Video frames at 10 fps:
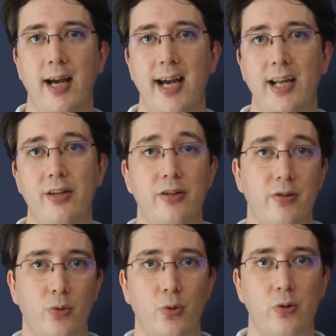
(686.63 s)
and
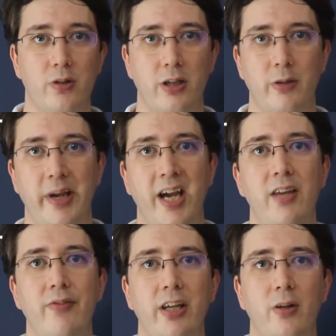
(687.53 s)
or are
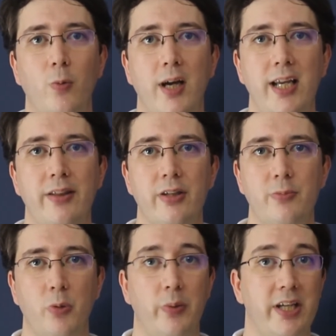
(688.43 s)
behaving in a way that's
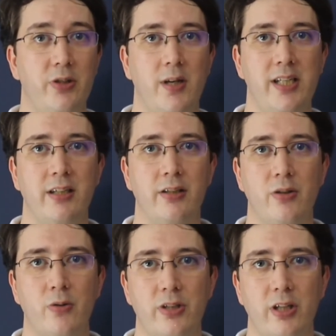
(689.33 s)
perpetuating a
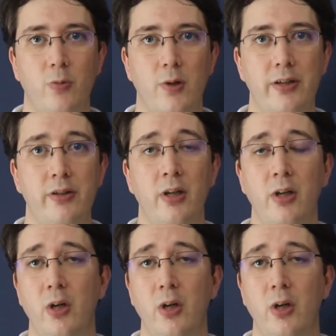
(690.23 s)
toxic one